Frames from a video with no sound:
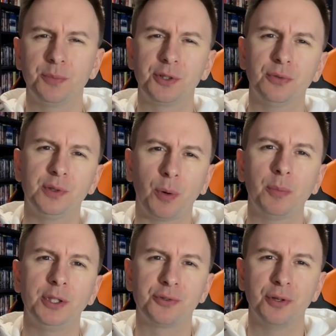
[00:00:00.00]
I'm sure is
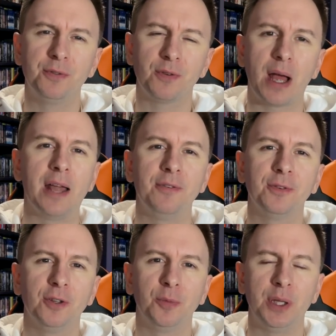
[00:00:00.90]
probably true for a
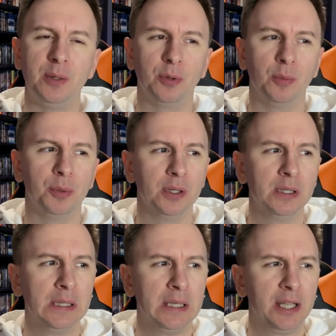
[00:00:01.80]
handful of people, but
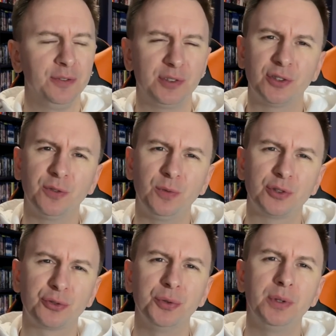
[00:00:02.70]
if his stuff
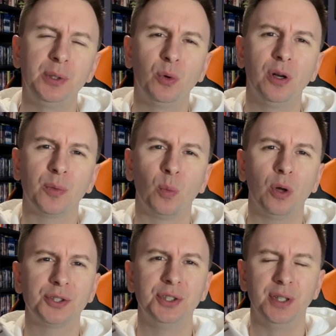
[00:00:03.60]
was truly worth
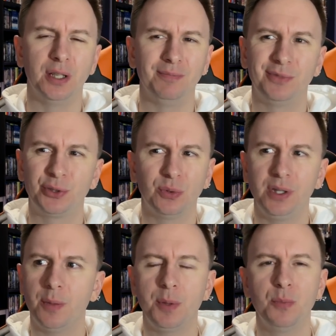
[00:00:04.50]
watching then
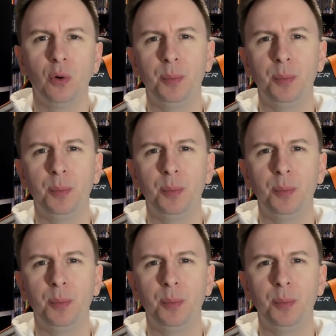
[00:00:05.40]
surely there'd be more